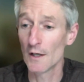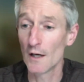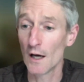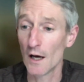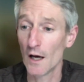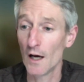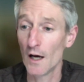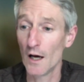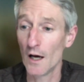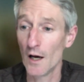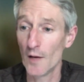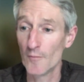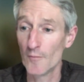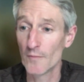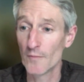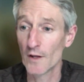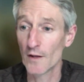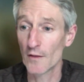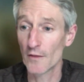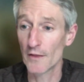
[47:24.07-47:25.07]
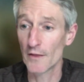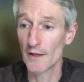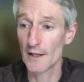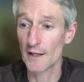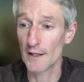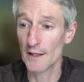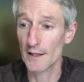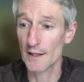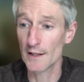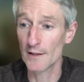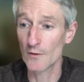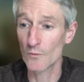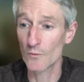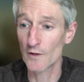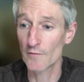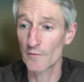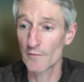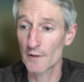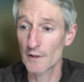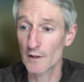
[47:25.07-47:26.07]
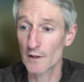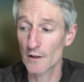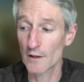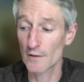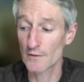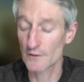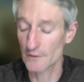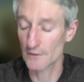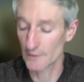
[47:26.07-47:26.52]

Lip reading: With regards